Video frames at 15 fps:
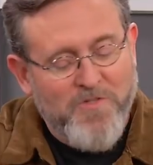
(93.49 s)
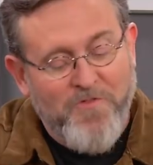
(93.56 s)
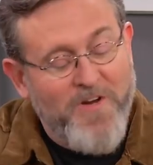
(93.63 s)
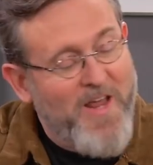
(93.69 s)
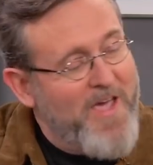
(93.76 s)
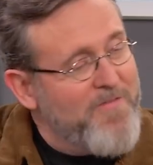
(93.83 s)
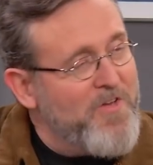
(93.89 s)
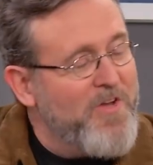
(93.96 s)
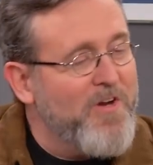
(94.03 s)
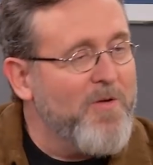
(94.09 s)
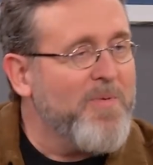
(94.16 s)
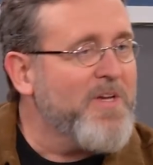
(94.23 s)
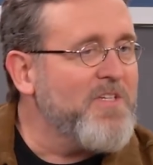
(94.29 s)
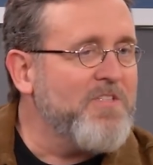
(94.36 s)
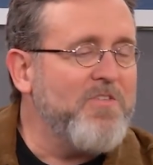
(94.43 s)
it's fun to have you here
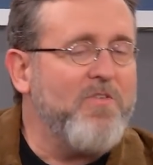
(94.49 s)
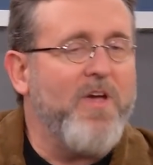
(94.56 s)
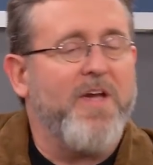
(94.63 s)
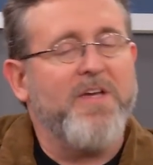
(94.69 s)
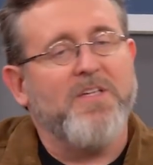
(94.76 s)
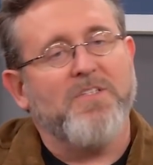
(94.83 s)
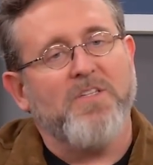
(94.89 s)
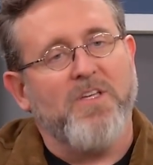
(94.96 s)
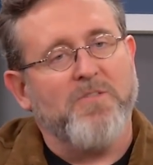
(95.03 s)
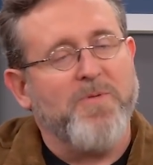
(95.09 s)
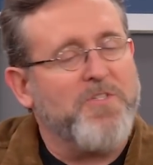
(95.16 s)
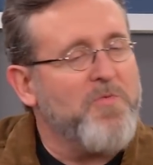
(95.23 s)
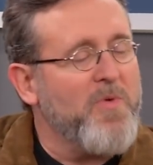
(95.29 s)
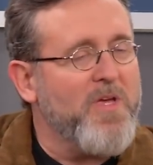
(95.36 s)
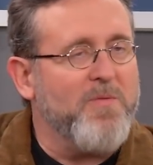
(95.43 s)
because you guys,
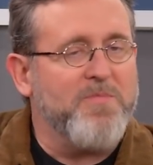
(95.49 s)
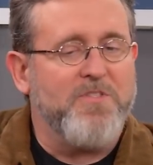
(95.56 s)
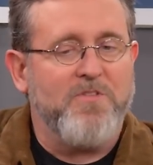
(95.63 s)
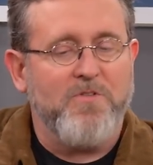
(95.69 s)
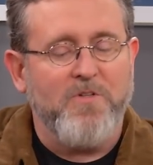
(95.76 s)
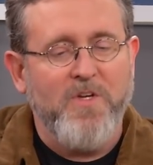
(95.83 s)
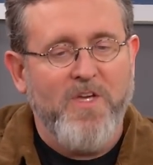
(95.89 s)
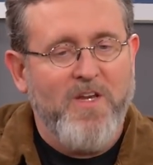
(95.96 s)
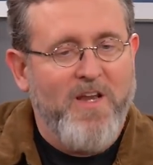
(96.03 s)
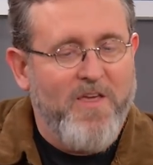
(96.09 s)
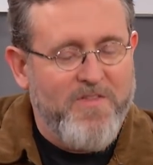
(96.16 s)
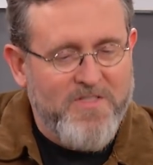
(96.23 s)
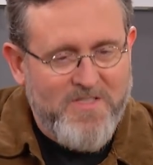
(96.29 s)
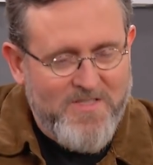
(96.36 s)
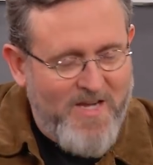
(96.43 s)
especially when it comes to now
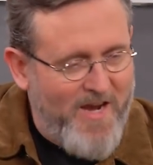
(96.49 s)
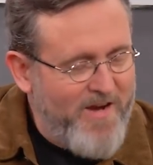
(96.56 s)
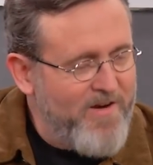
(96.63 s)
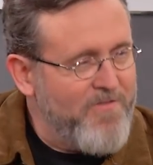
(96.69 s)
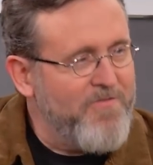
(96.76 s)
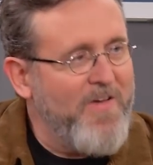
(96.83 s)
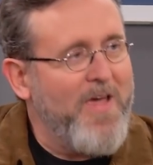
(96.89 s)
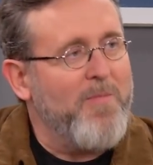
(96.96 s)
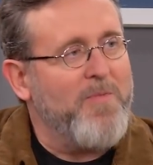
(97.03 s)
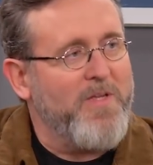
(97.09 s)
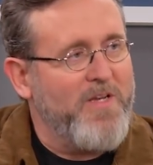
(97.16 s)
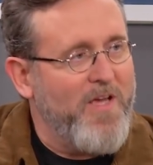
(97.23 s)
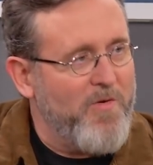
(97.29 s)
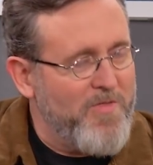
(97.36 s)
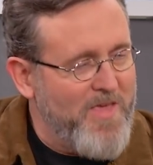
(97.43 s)
this entire
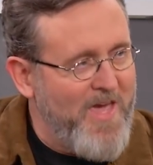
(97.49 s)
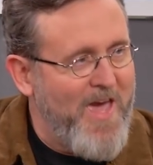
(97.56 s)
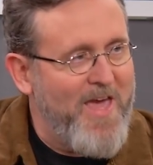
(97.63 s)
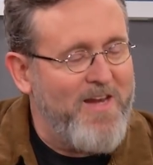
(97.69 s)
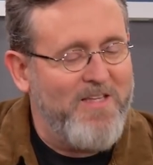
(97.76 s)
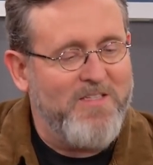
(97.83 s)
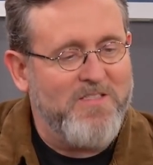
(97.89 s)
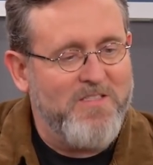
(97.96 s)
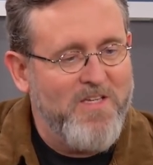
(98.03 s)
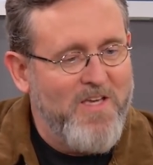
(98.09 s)
family now with Catalyst